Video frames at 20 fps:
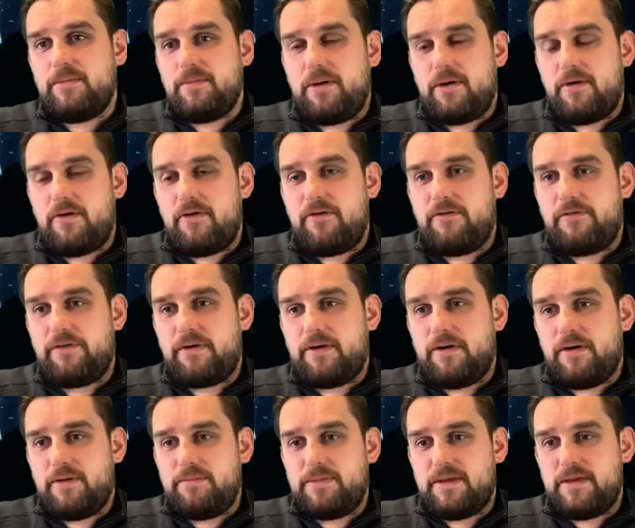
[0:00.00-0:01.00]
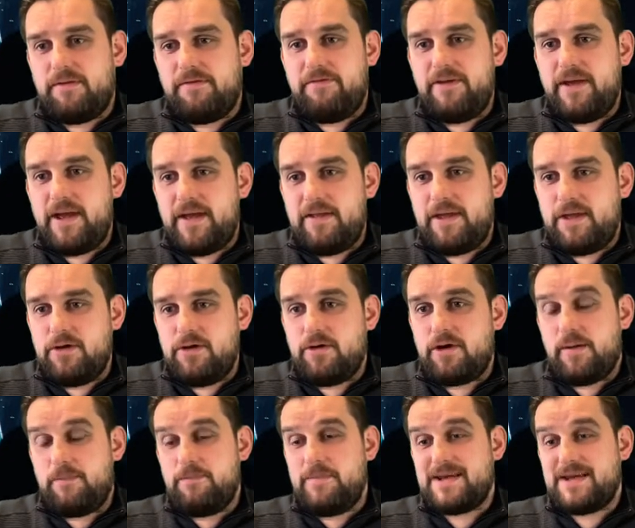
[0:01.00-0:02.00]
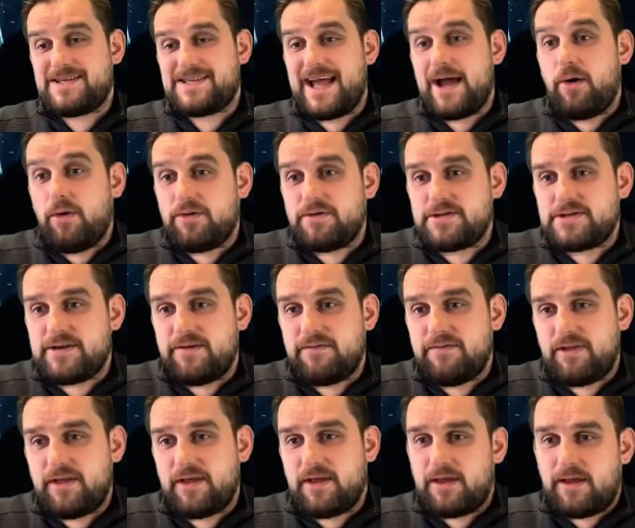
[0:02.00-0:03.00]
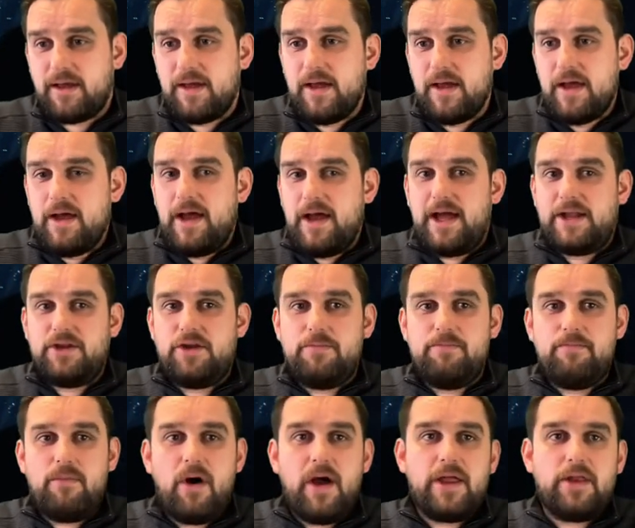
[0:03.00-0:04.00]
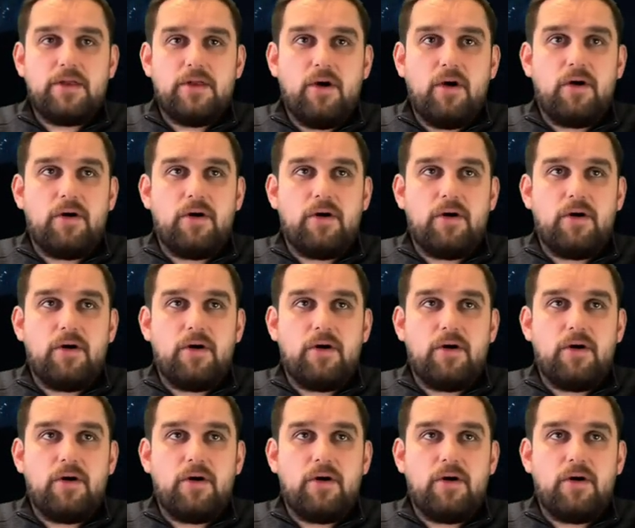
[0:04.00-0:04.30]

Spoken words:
of the fear that you're going to miss out on something, and you might not.